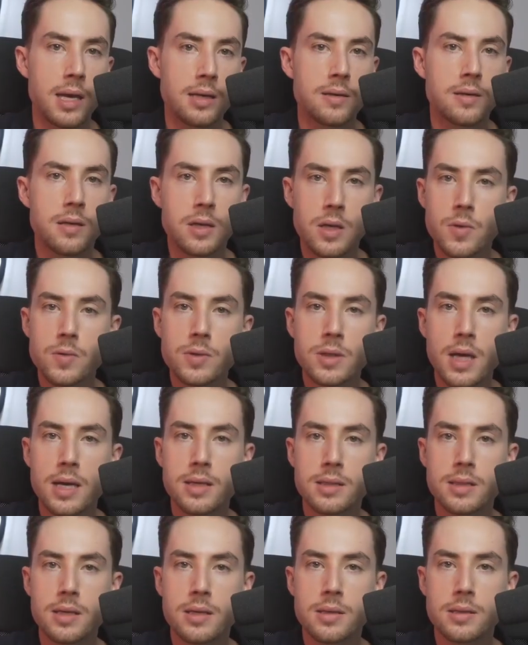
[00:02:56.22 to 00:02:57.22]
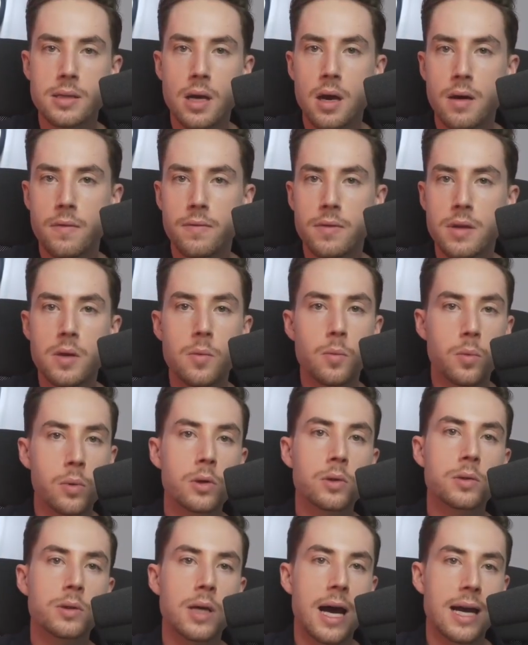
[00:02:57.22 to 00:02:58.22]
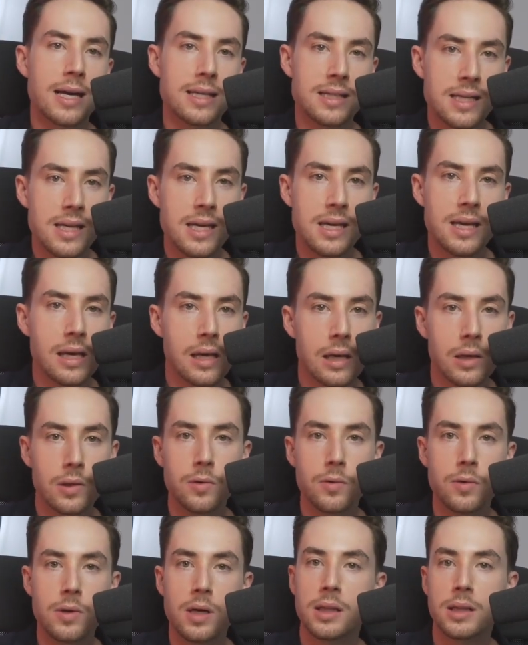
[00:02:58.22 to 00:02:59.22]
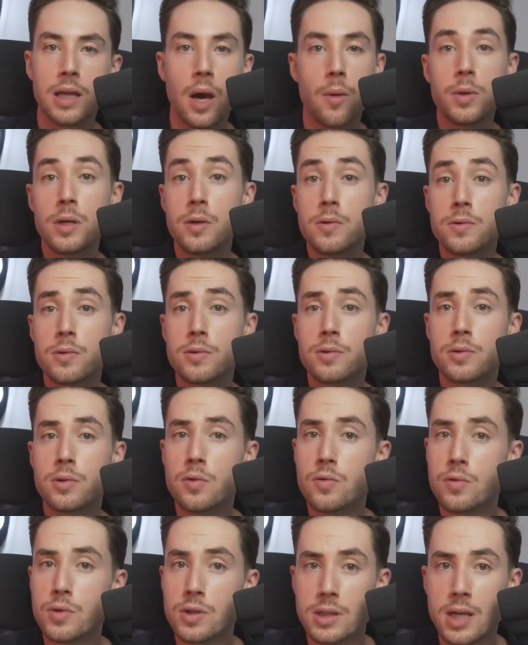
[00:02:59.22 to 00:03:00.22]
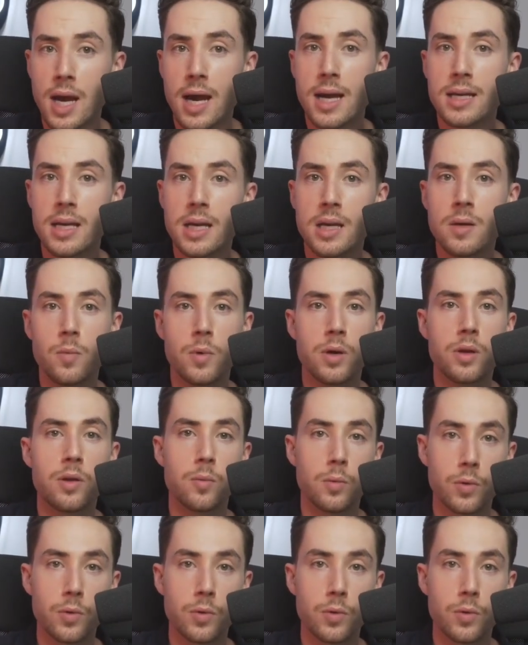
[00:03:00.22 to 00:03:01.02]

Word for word: And the use cases of the World I D include allowing users to sign in with